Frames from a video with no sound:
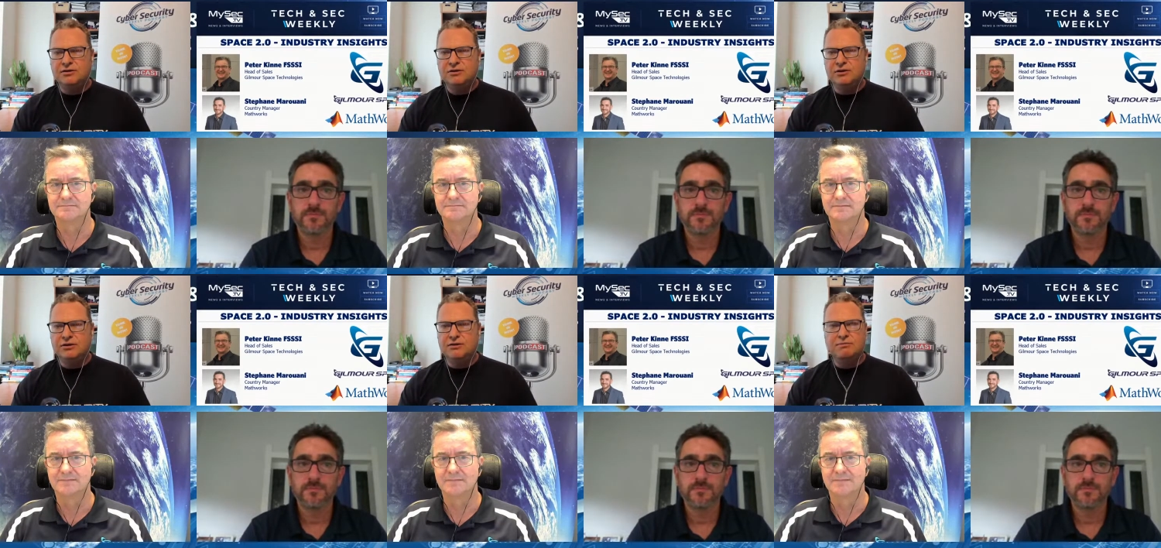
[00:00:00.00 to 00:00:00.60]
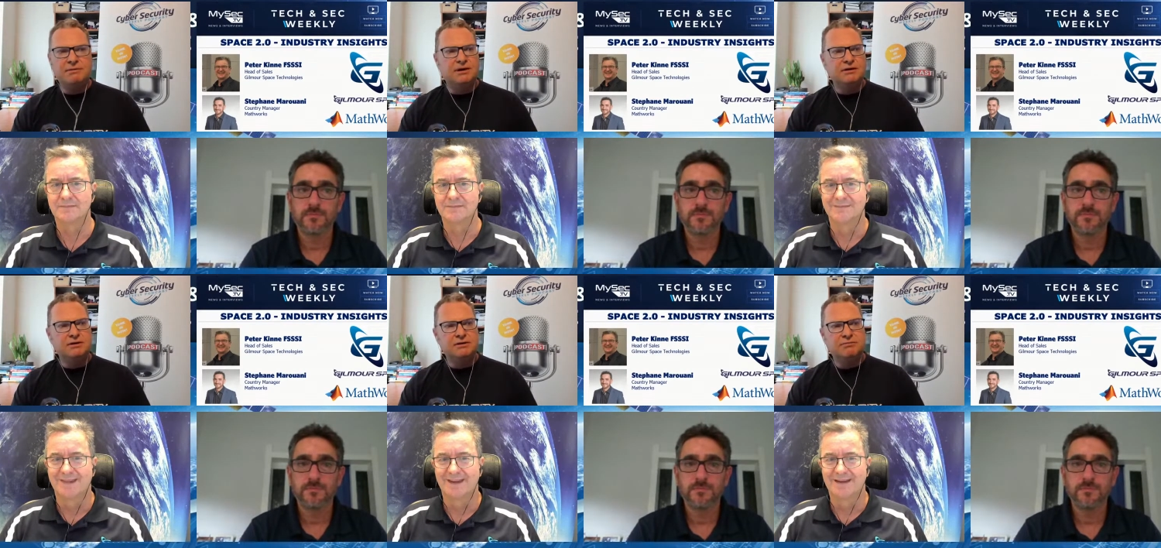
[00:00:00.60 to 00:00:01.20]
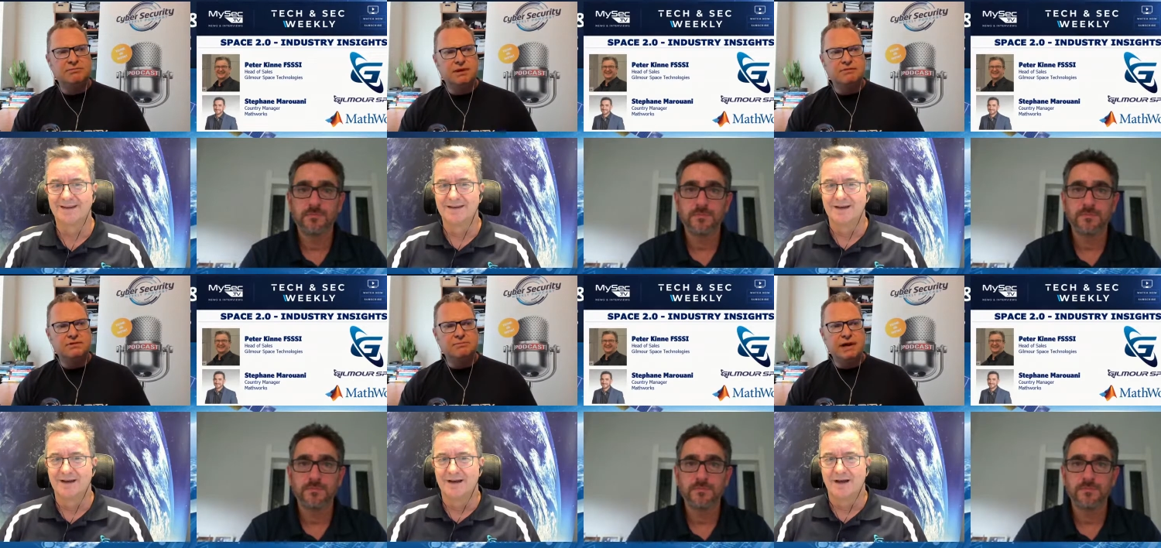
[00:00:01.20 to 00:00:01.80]
Speaker 1: or maybe can you
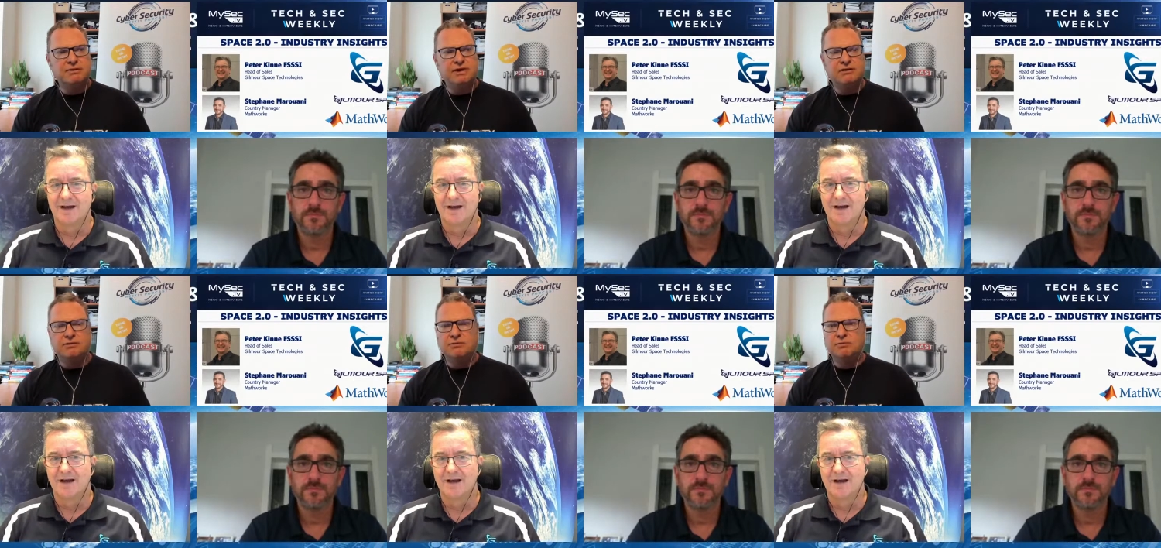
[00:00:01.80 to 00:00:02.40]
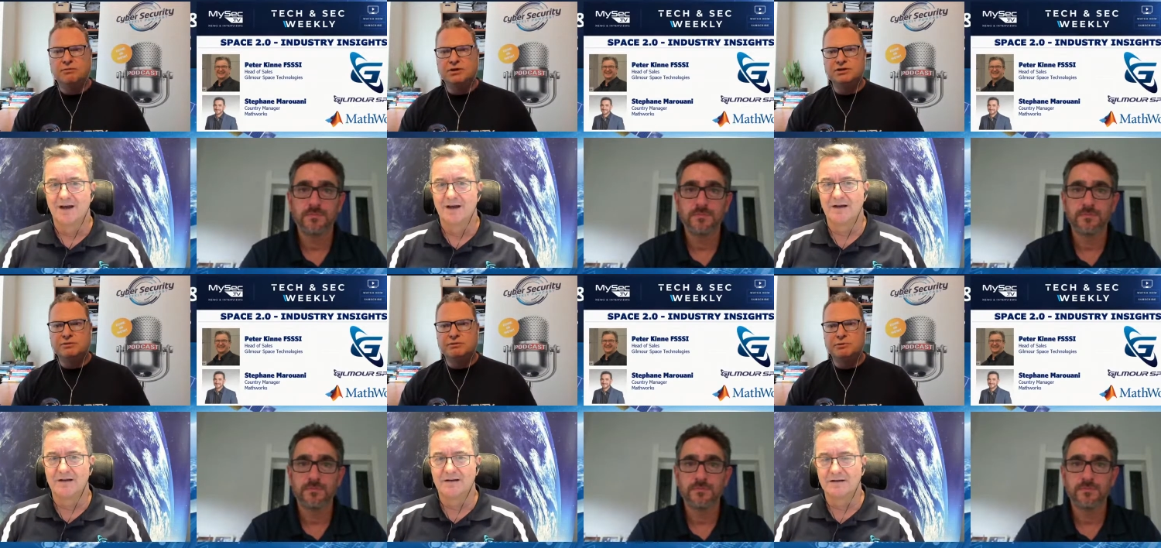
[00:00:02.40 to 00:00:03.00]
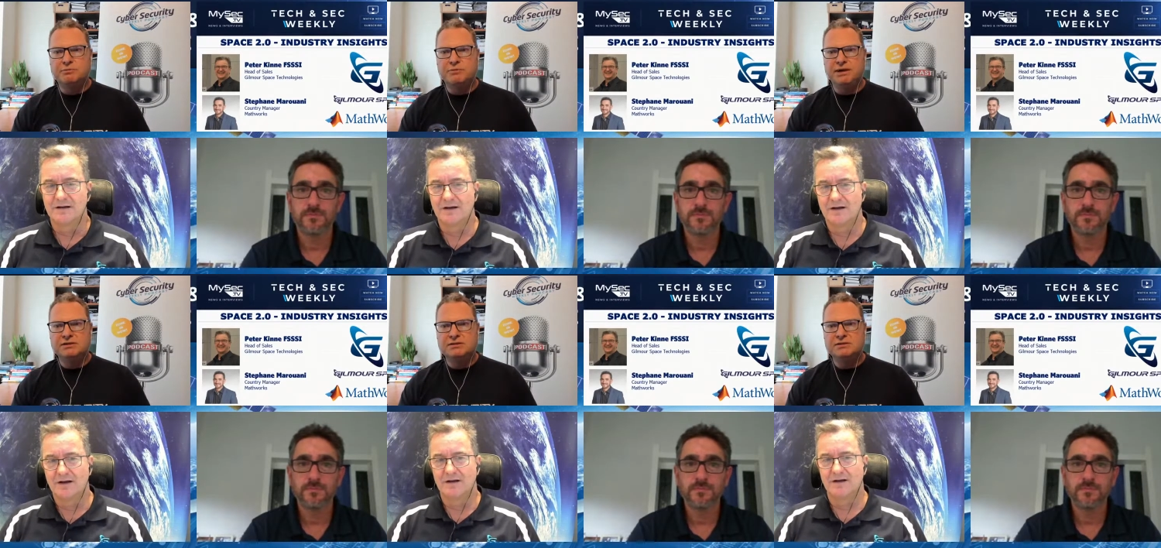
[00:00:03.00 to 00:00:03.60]
give us a background on what you're doing with
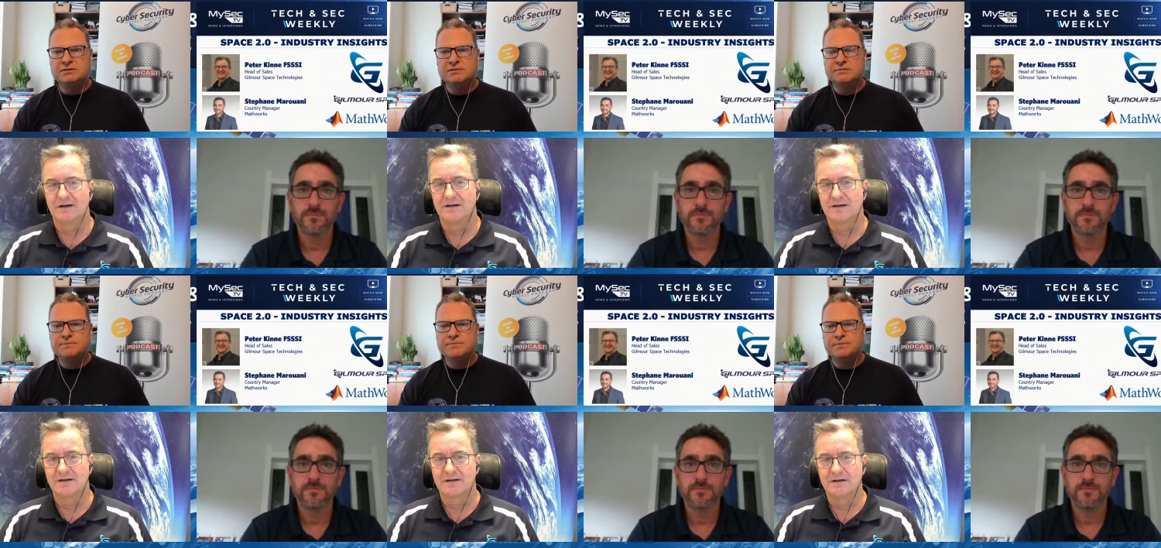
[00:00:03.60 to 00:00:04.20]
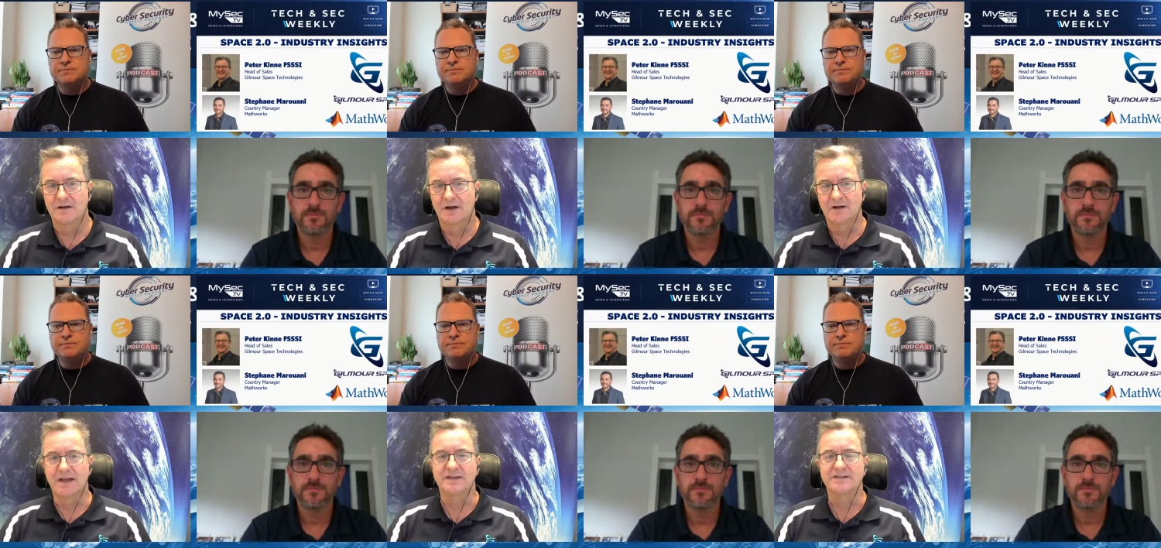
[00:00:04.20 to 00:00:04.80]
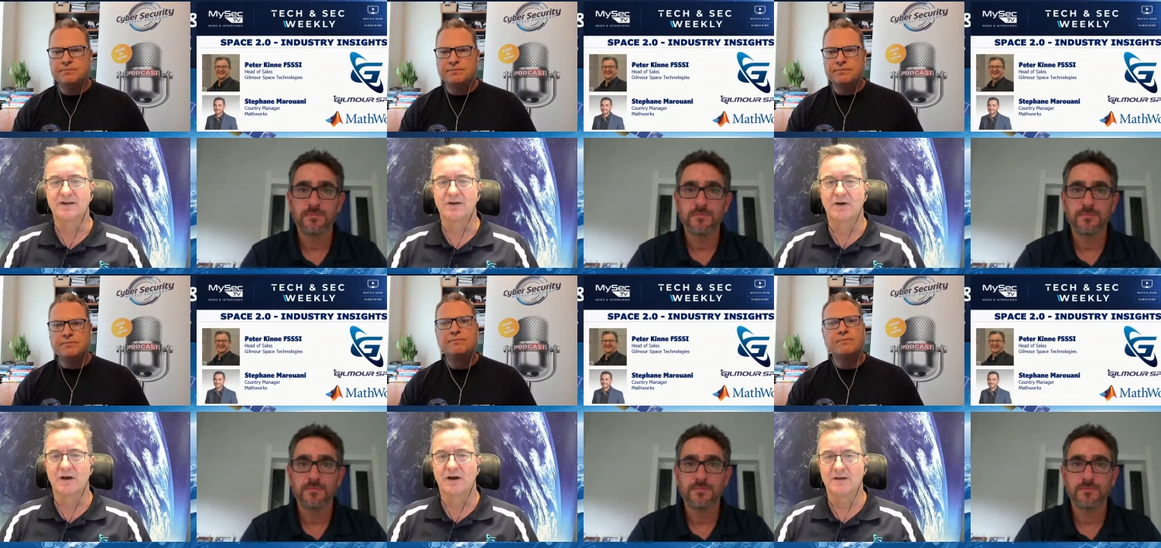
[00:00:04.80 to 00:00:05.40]
Momentus?
Speaker 2: Okay,
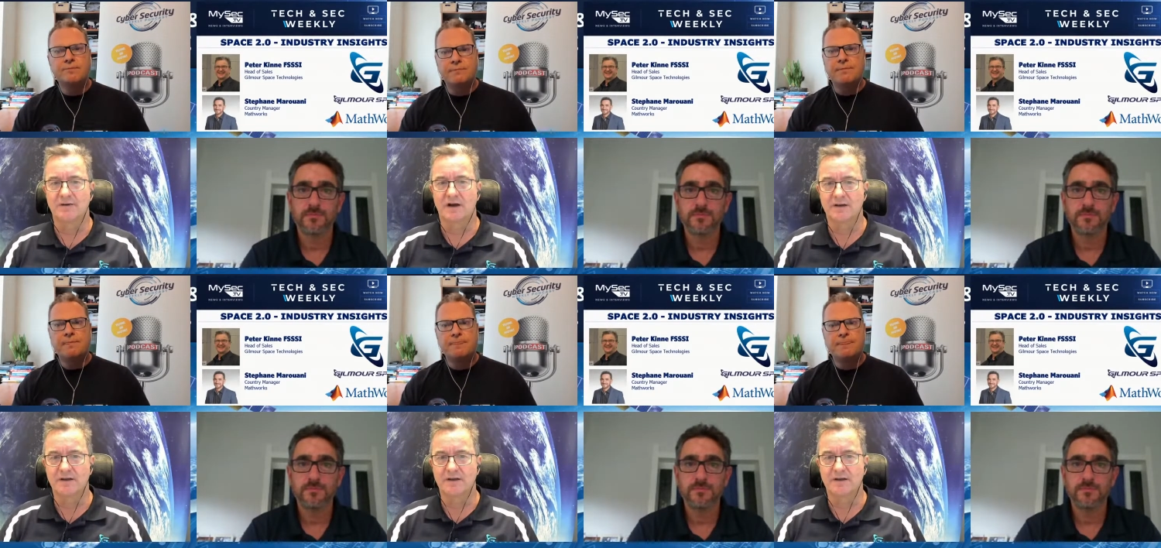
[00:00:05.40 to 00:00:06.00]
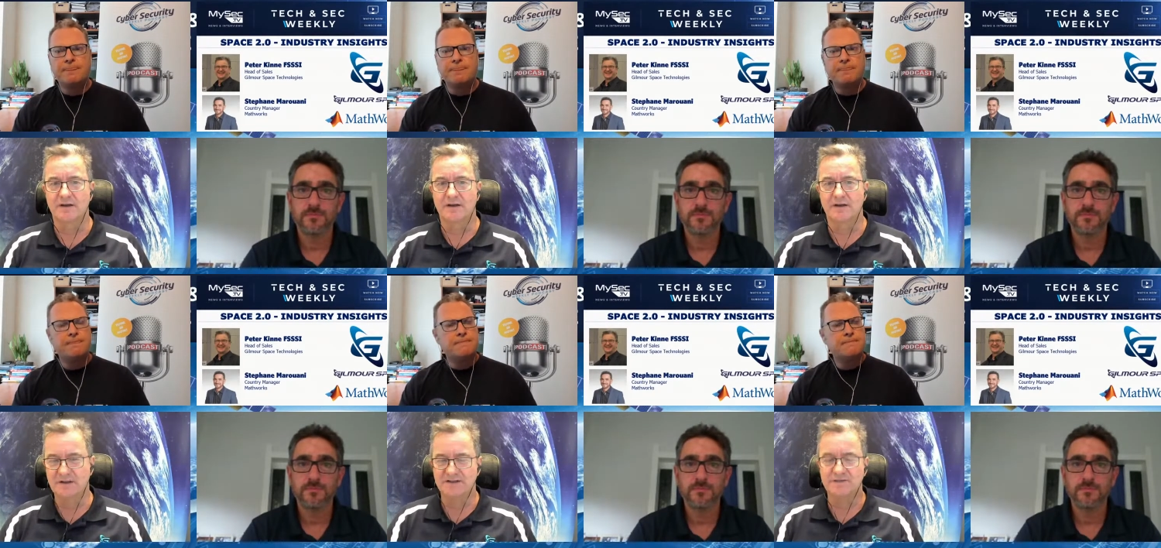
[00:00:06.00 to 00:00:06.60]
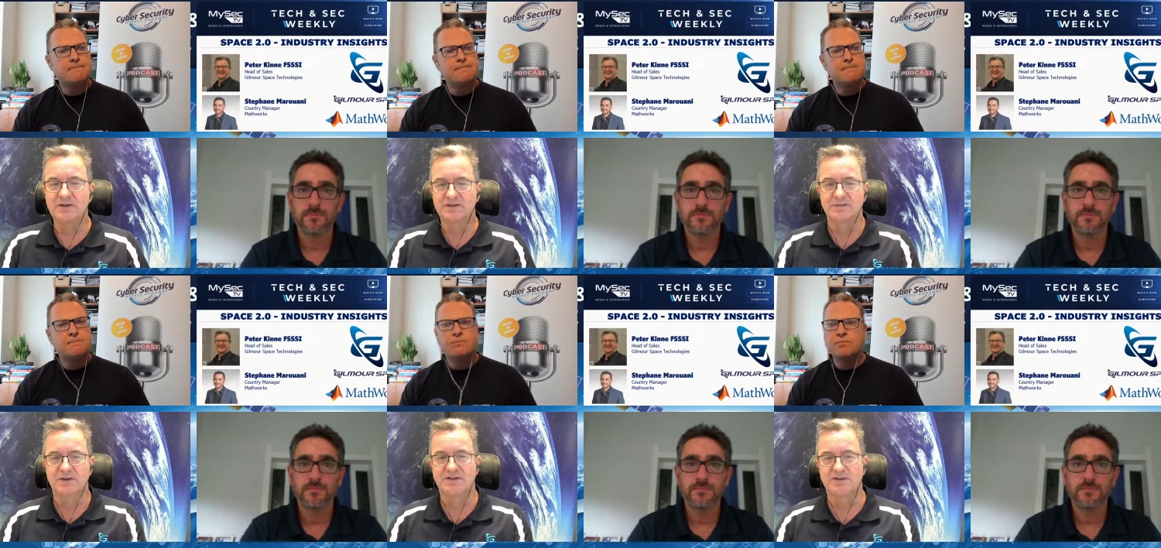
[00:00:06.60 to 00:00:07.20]
so uh, I, I, it'd be difficult
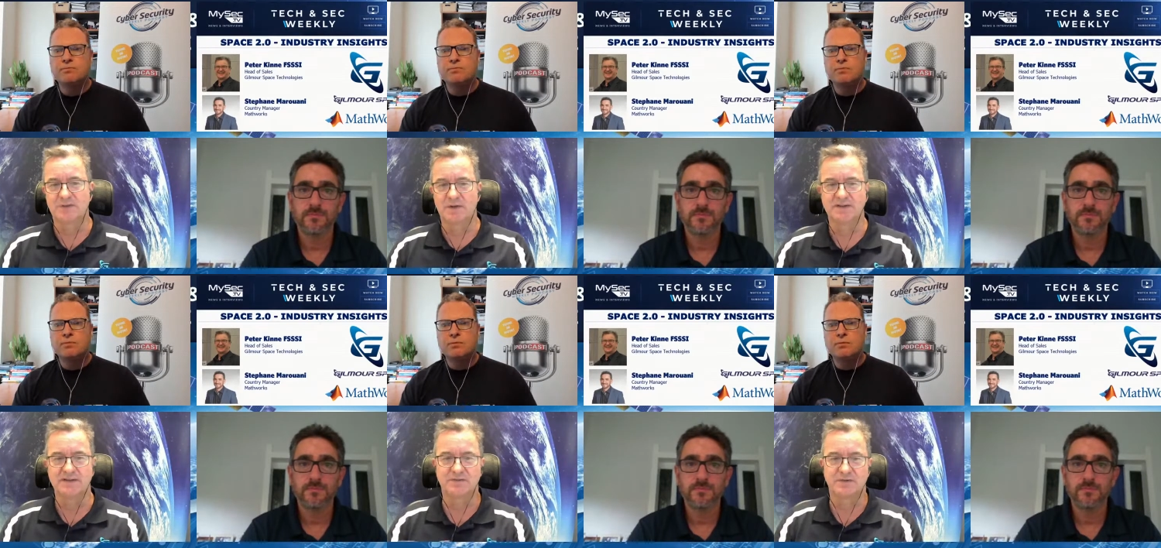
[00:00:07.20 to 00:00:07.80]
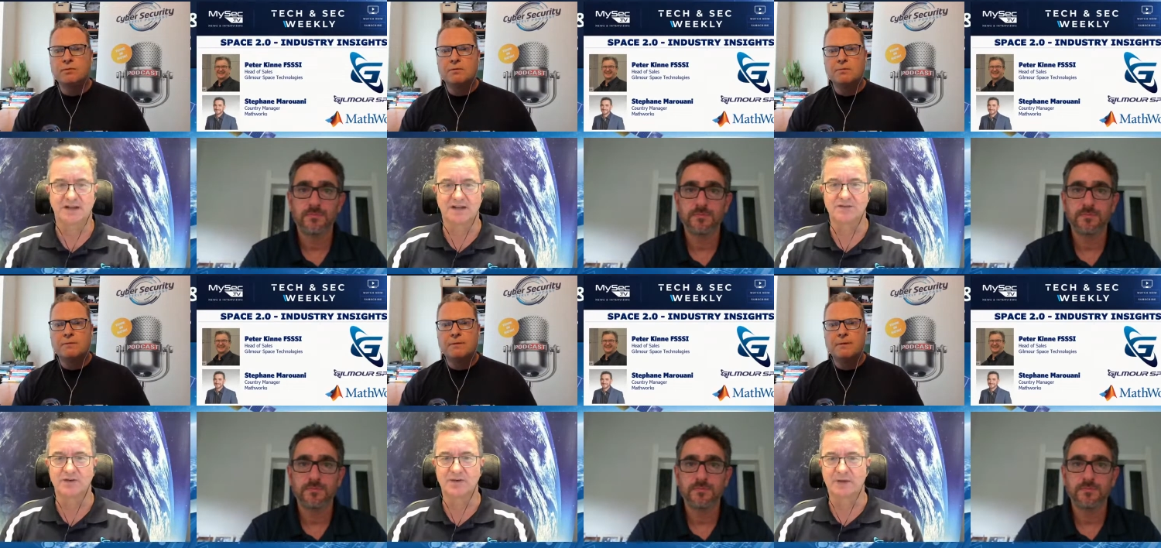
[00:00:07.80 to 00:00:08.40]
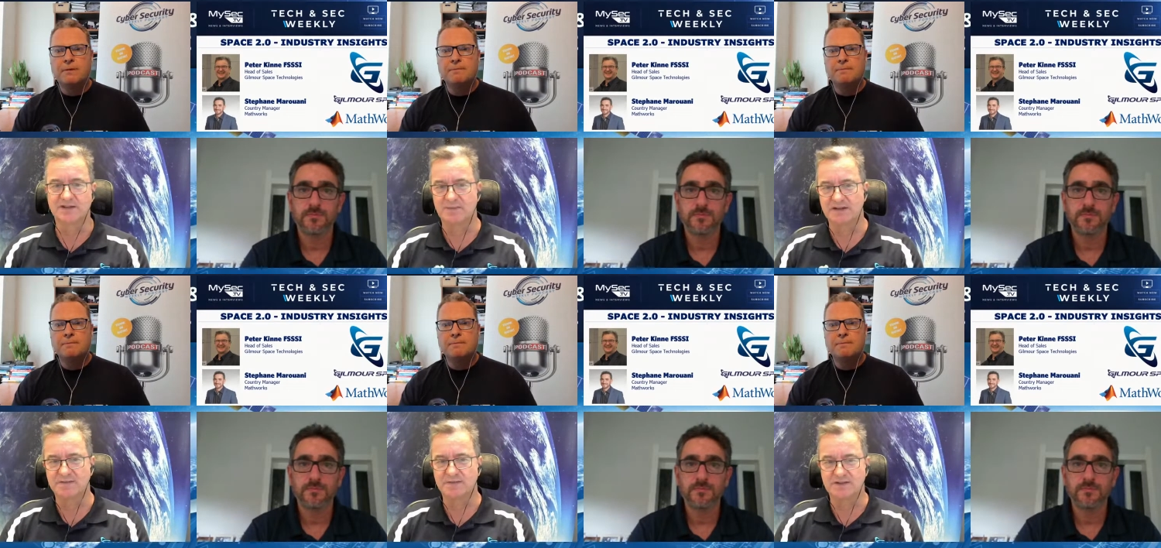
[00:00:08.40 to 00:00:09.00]
to mention Momentus without talking about space